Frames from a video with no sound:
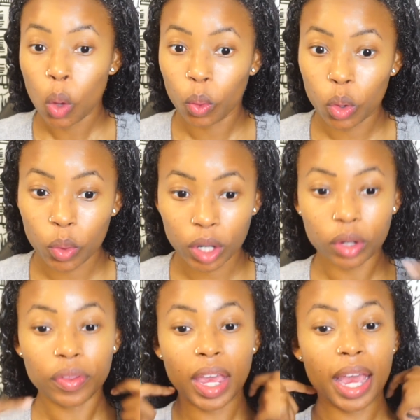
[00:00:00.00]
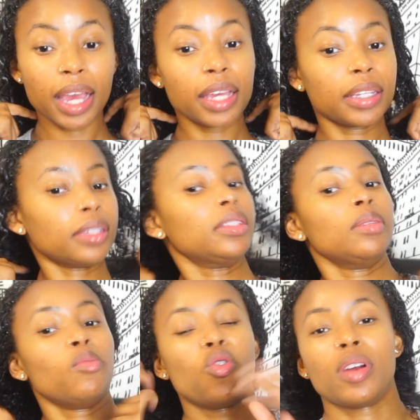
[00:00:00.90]
we'll work on that
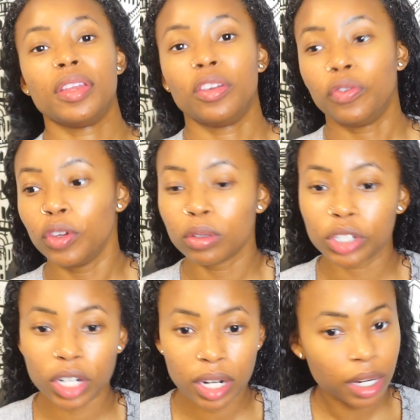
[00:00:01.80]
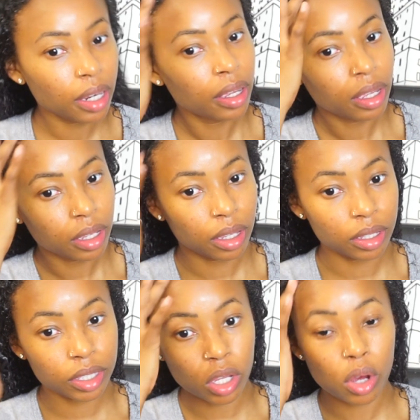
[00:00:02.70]
some more in the future.
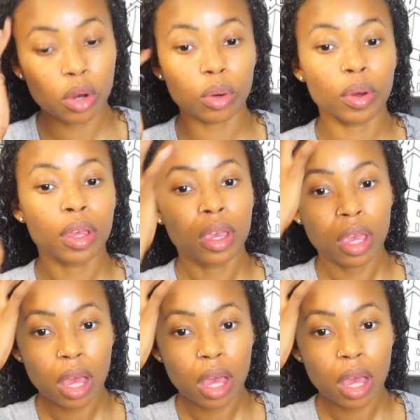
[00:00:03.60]
So